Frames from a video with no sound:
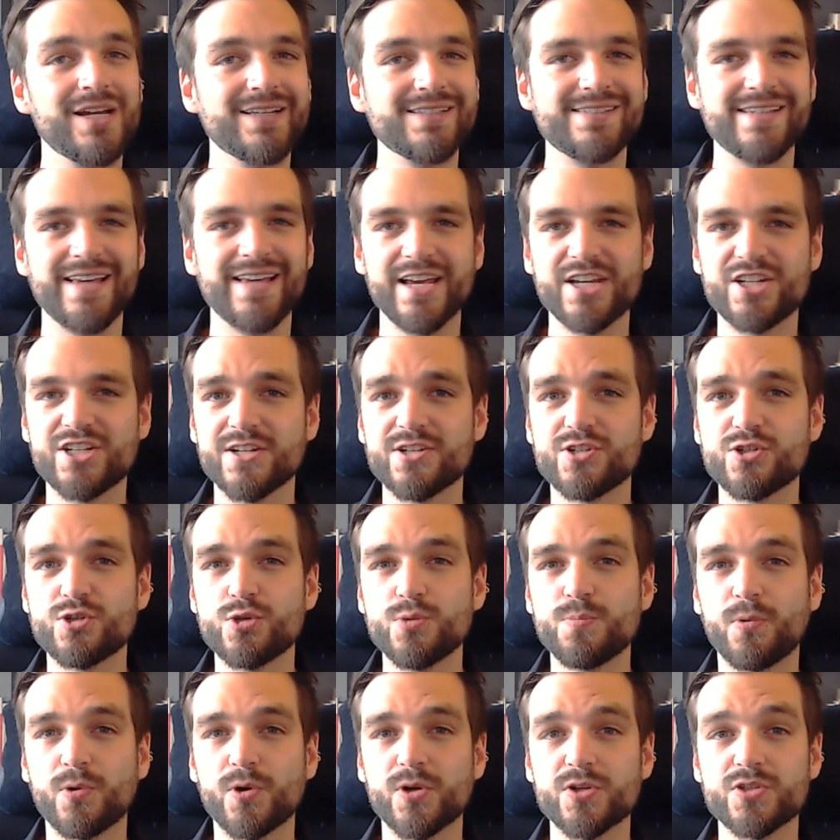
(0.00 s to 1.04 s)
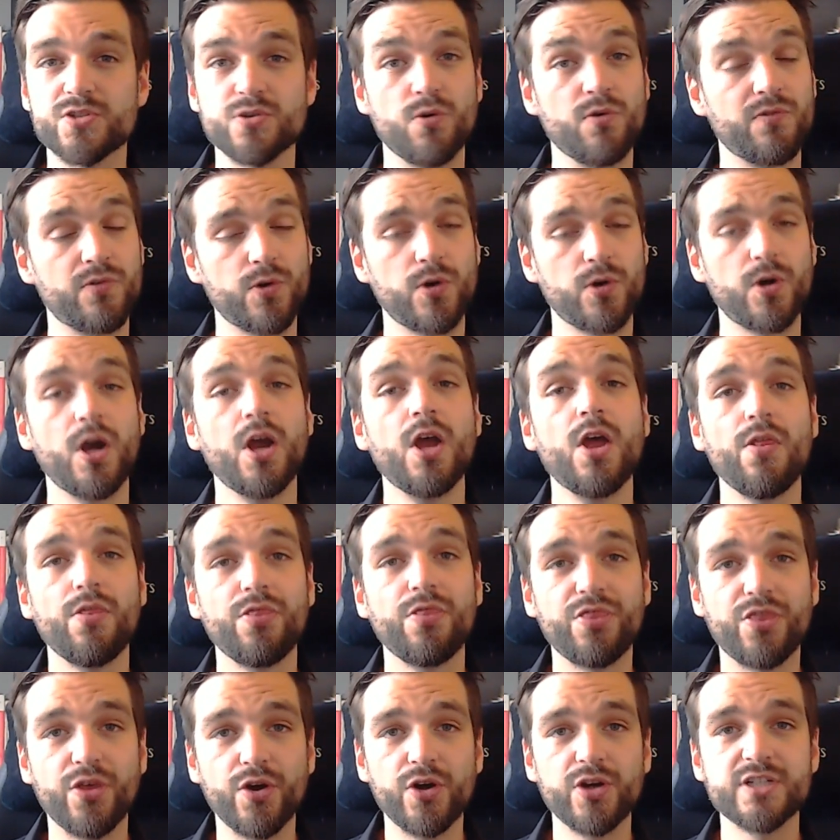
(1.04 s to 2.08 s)
The exchange supports over
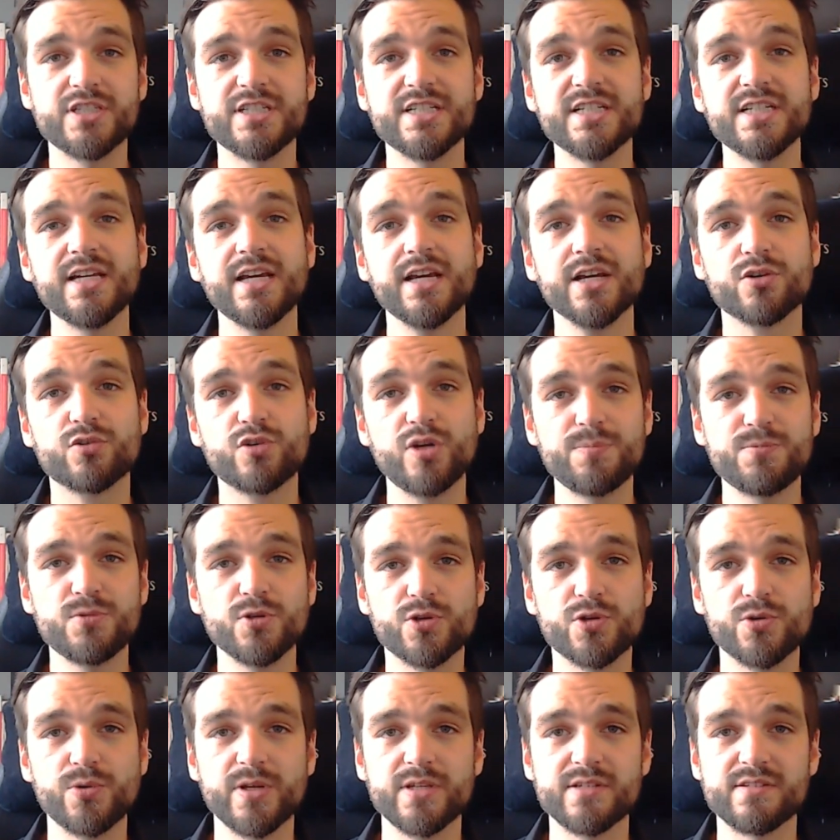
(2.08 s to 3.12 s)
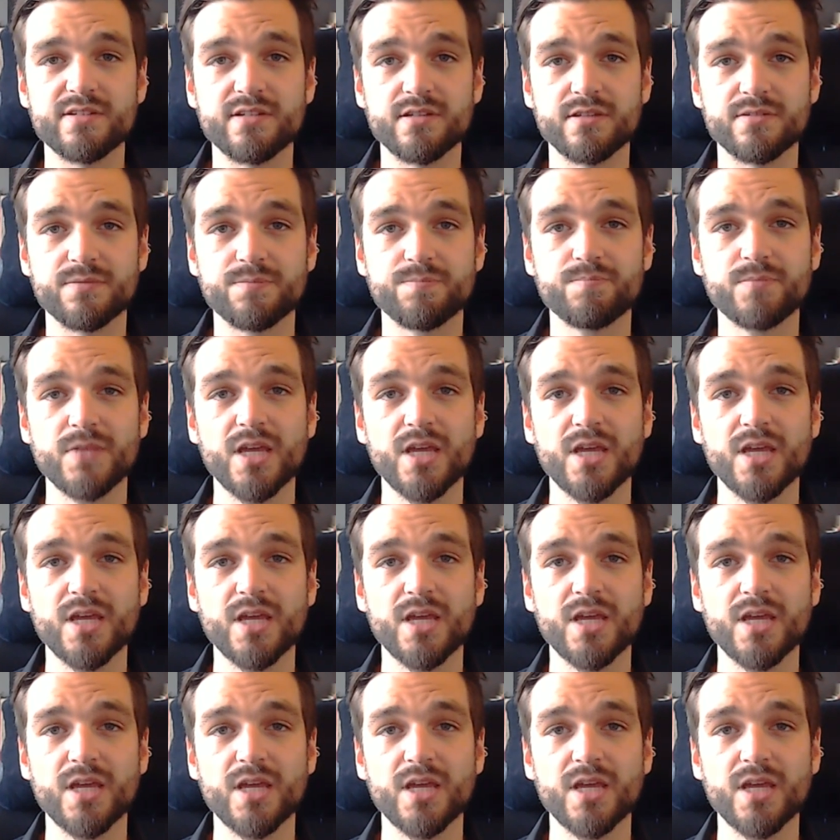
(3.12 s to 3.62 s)
30 cryptocurrencies.